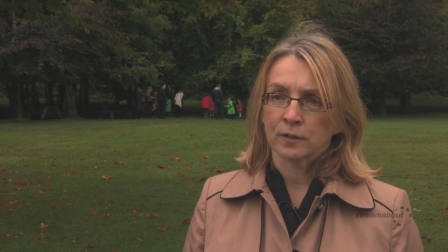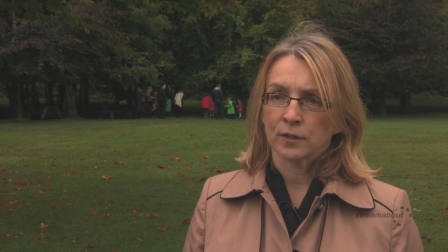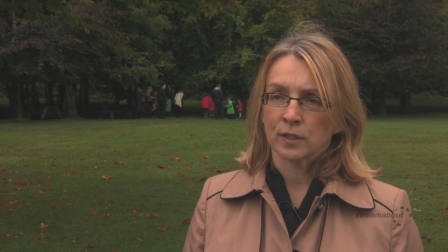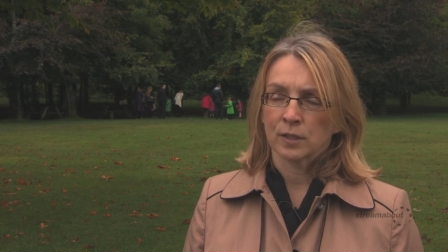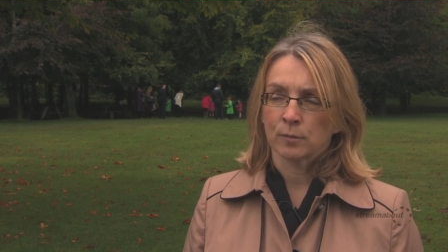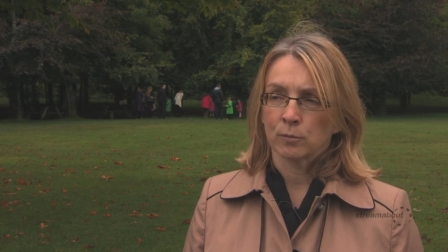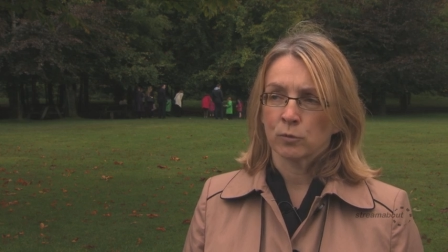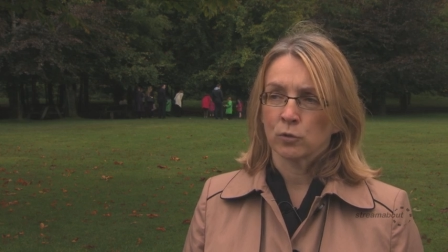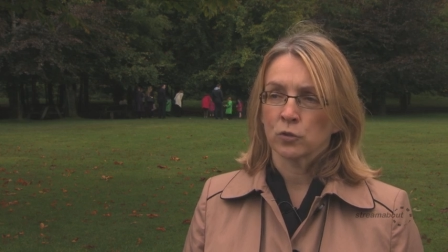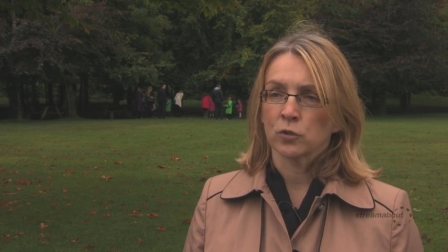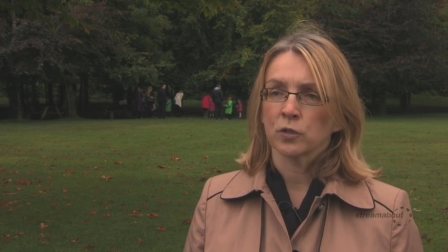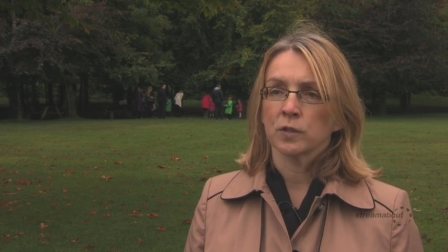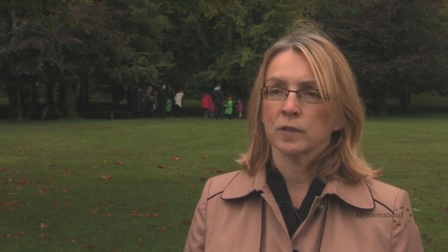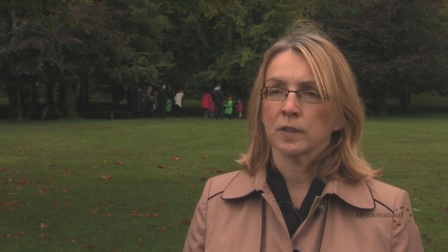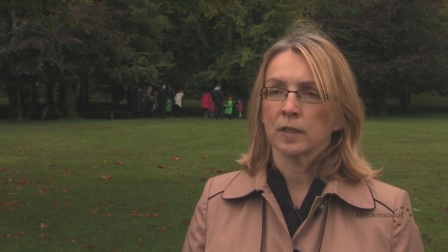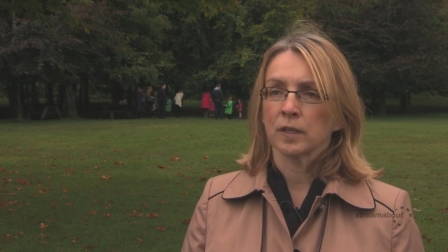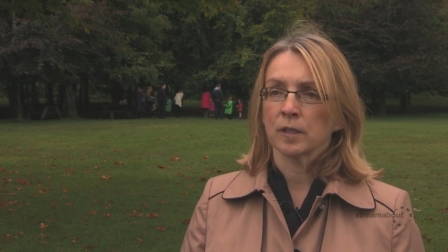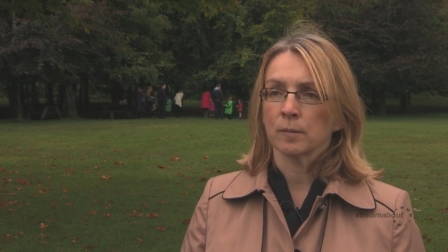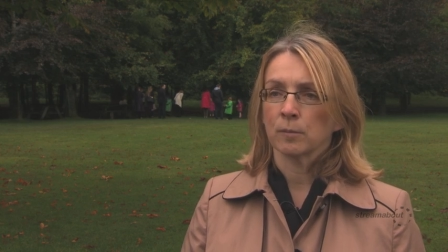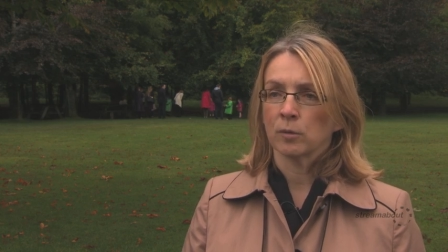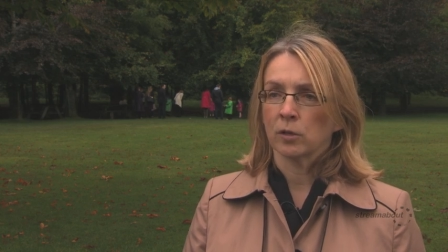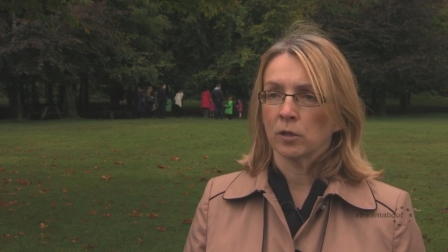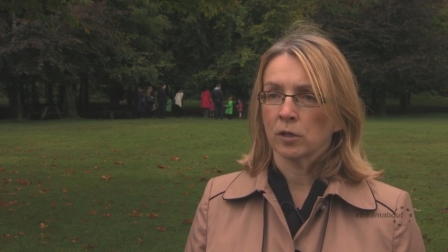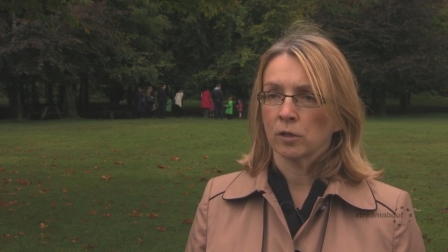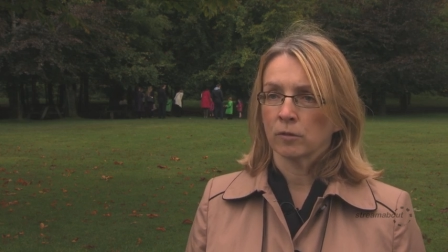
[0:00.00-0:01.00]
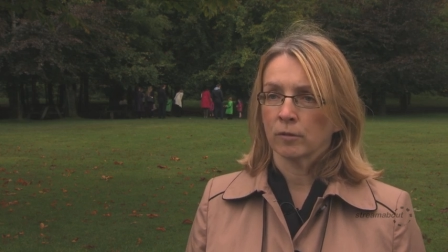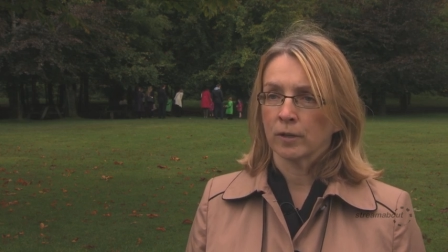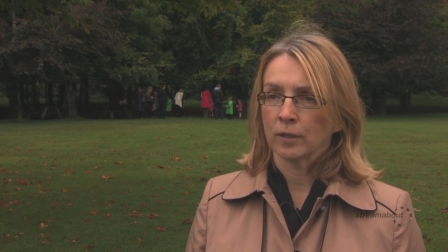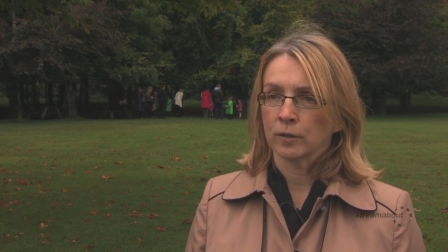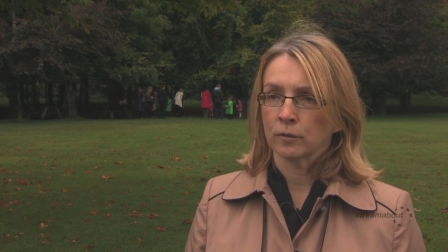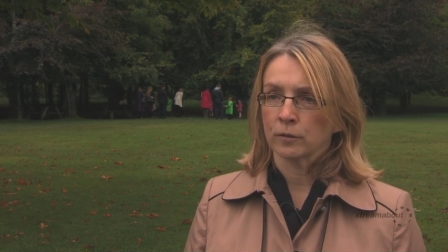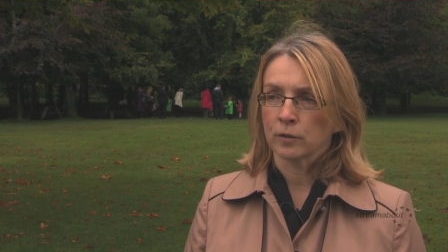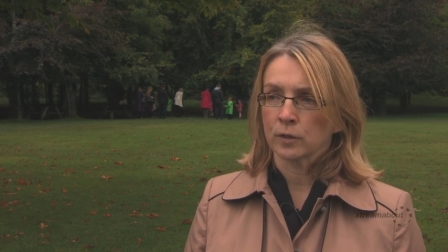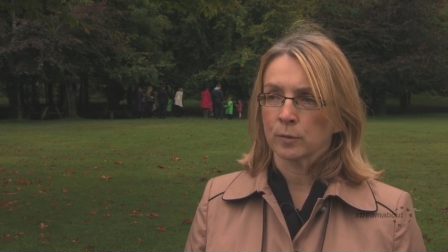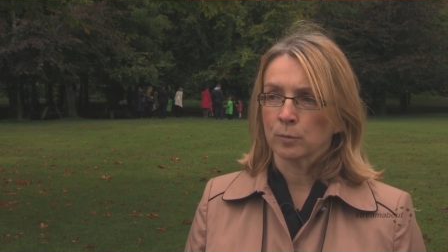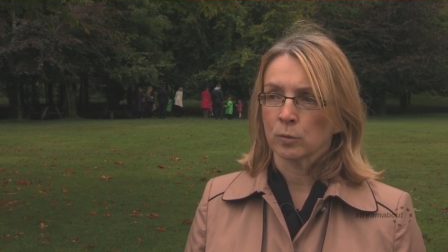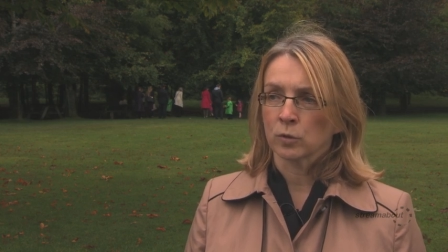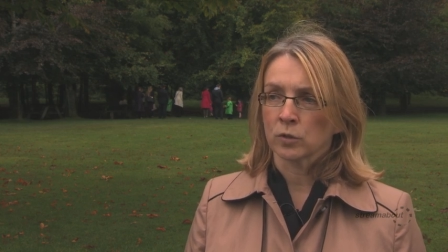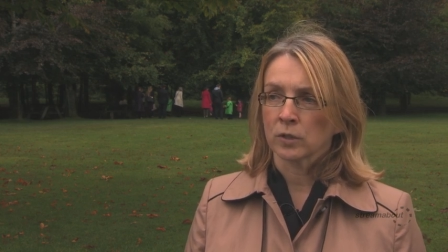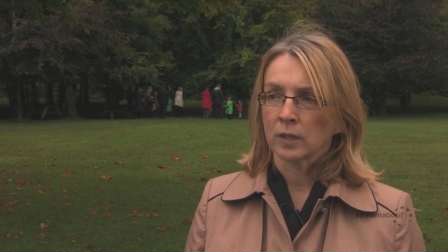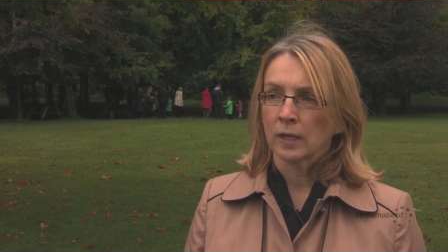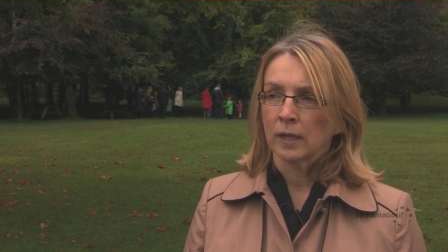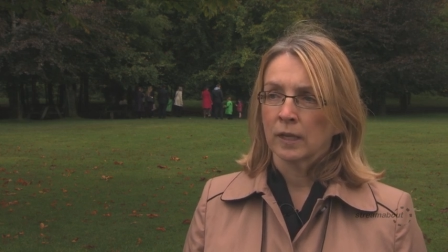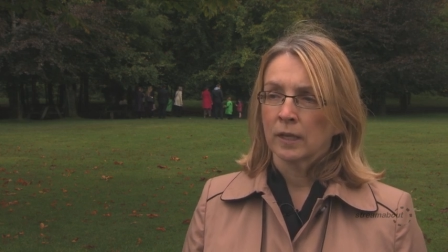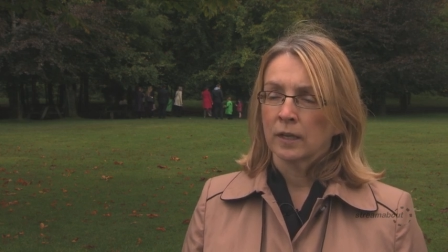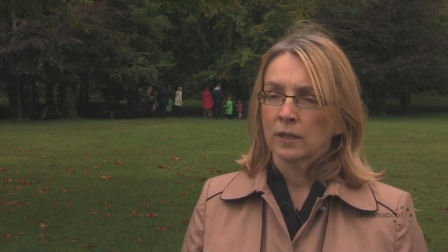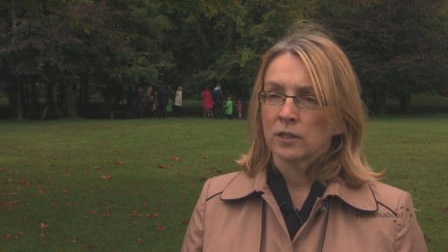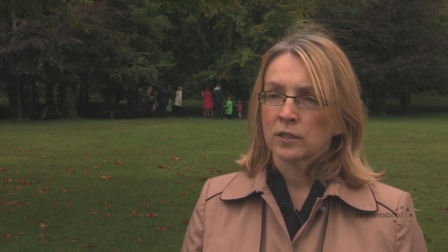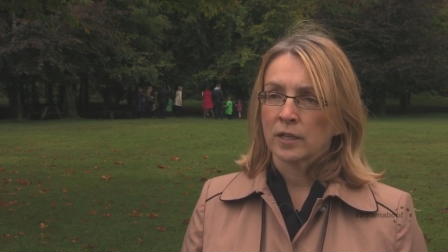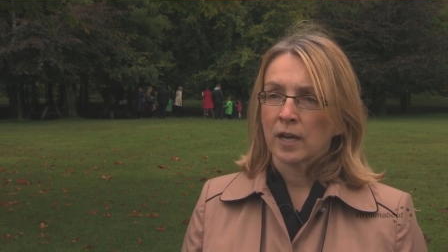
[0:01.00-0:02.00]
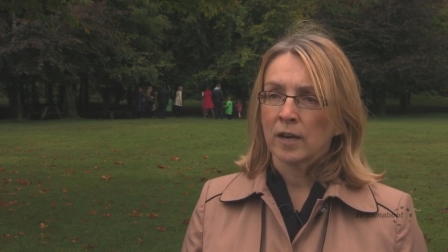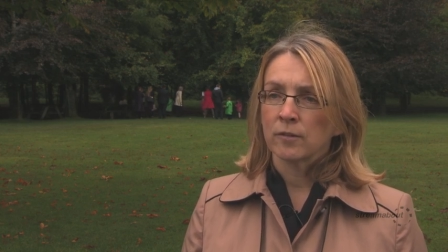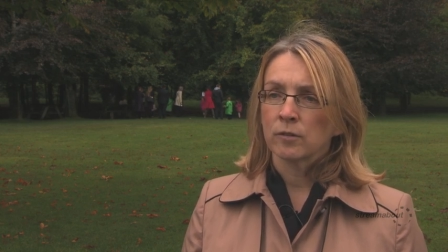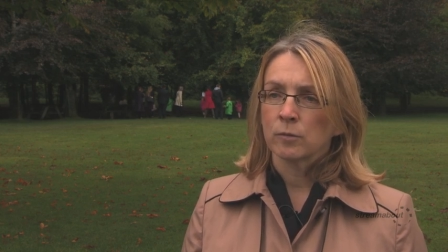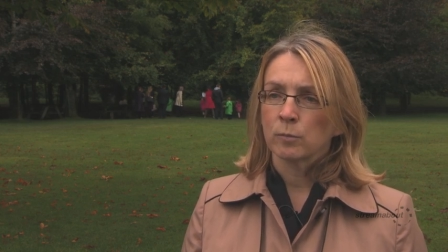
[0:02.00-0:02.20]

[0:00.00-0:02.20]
I suppose you see them all around us, but to have